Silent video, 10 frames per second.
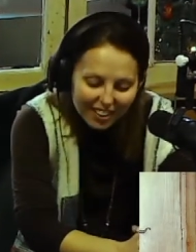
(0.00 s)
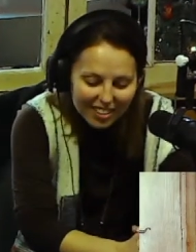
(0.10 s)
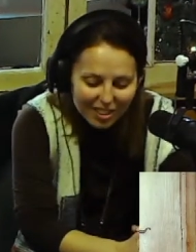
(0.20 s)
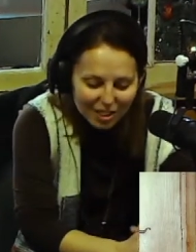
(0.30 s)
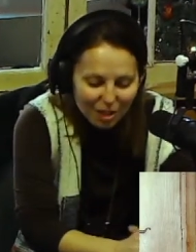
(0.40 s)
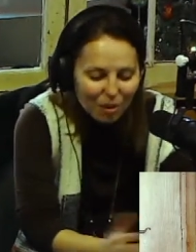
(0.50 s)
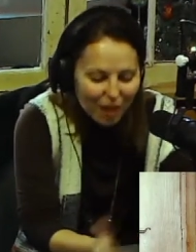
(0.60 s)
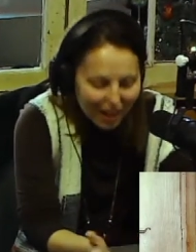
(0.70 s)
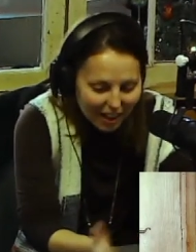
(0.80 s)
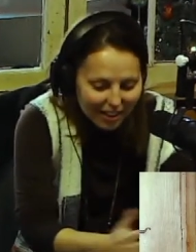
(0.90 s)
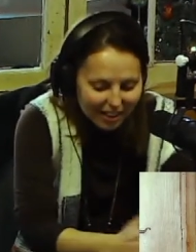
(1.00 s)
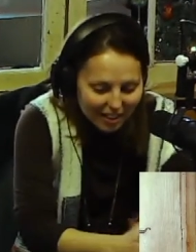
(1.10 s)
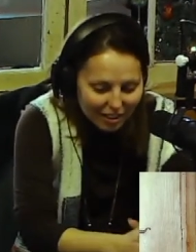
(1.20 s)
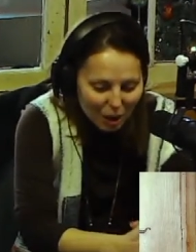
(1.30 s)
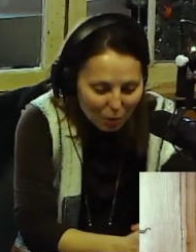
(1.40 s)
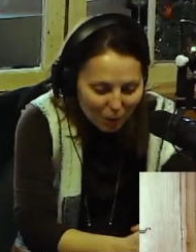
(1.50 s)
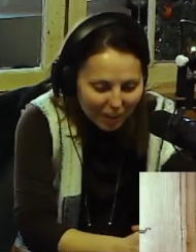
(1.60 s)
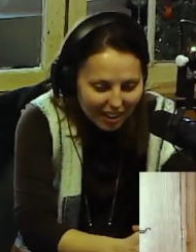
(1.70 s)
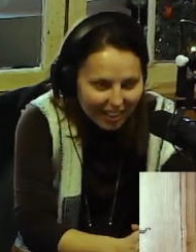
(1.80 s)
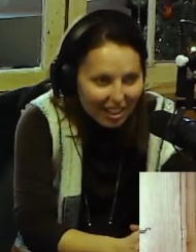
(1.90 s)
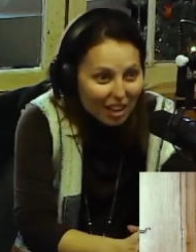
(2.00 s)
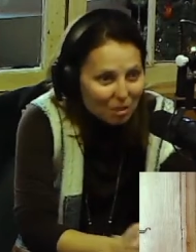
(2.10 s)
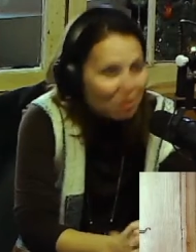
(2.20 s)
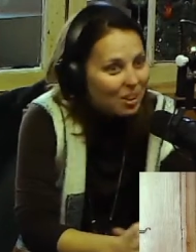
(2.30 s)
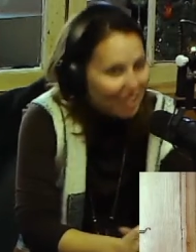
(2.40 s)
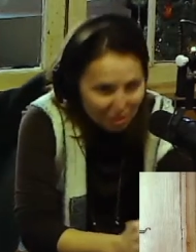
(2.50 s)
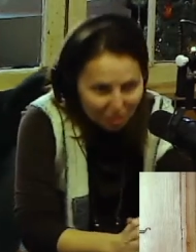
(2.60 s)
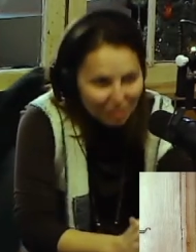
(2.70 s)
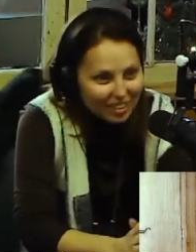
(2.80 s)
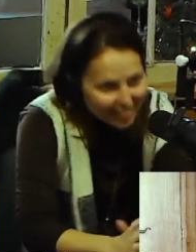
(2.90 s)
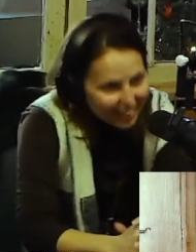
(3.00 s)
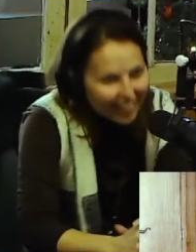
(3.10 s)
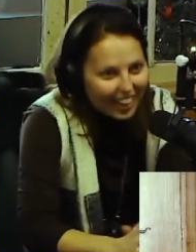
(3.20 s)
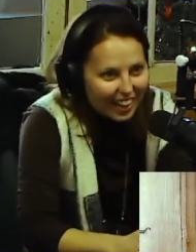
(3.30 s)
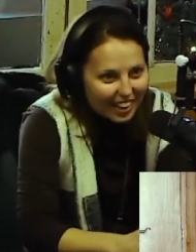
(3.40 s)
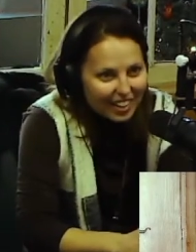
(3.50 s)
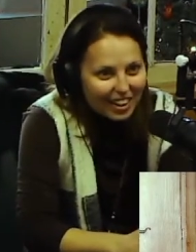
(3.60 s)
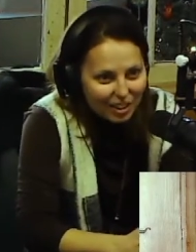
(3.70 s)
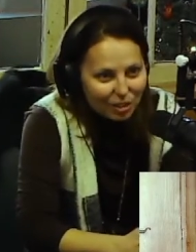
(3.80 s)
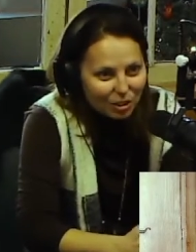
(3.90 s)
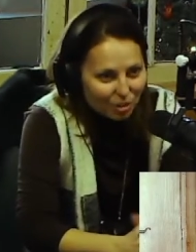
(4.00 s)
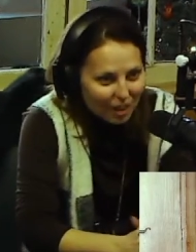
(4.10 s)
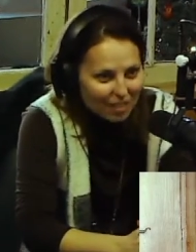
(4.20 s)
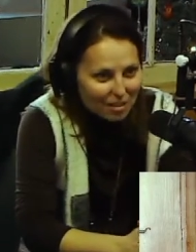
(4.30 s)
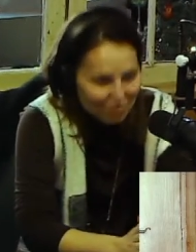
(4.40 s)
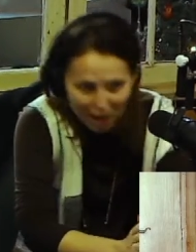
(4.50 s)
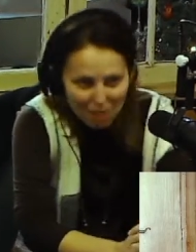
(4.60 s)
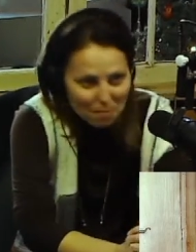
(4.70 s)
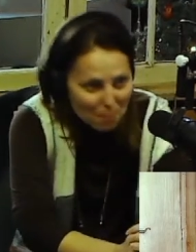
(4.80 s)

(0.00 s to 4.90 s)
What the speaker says: So I went and I got the credentials and they look great in the frame.